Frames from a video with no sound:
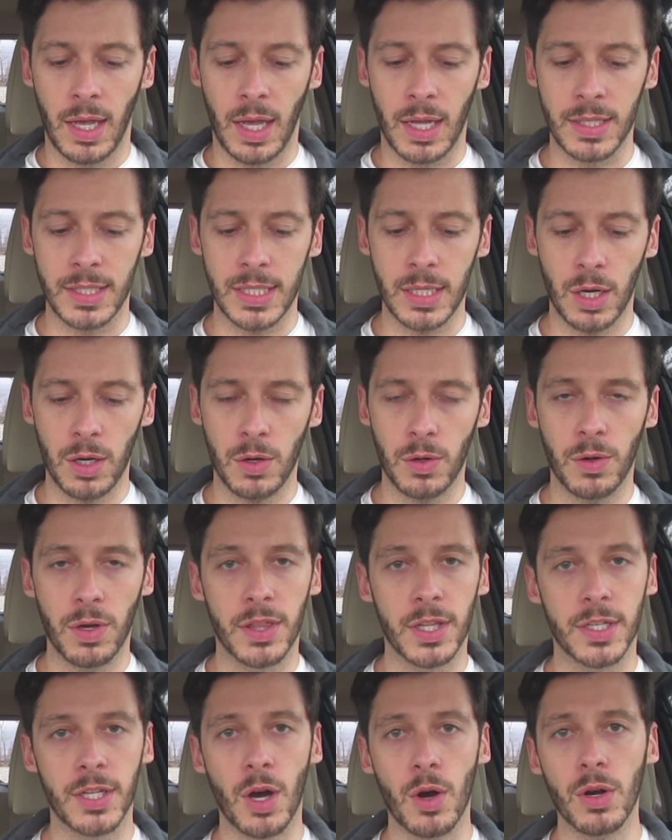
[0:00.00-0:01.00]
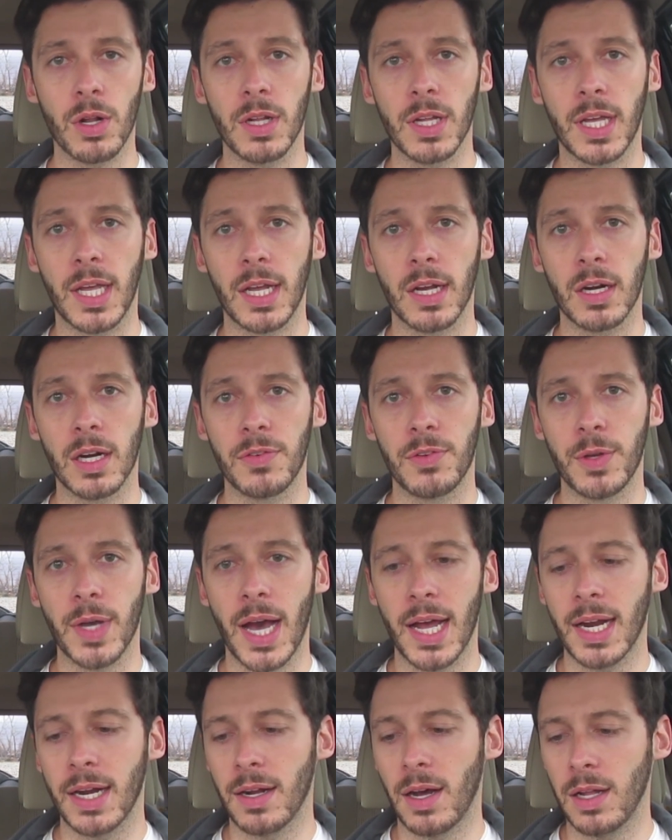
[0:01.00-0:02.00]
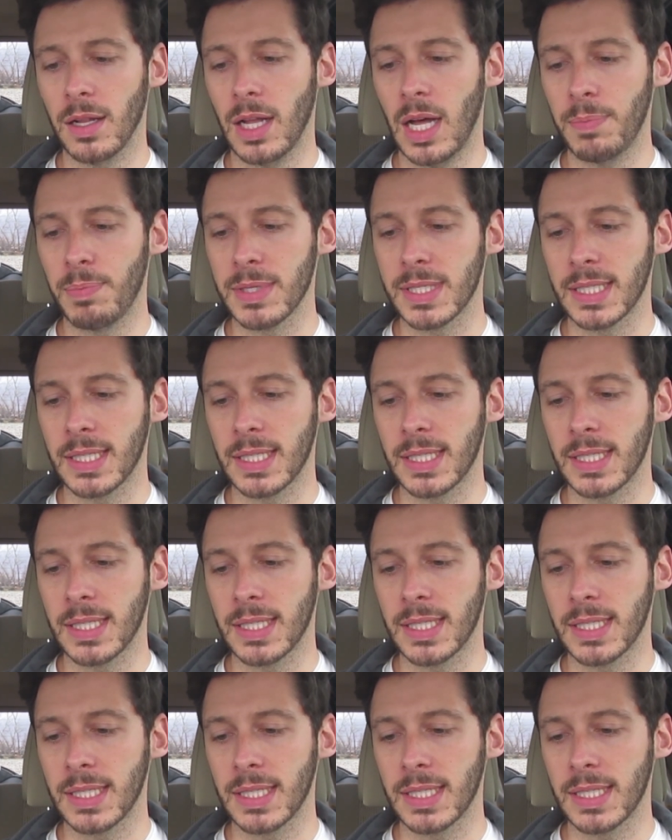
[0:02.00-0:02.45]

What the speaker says: And so the total here, if you add it all up, is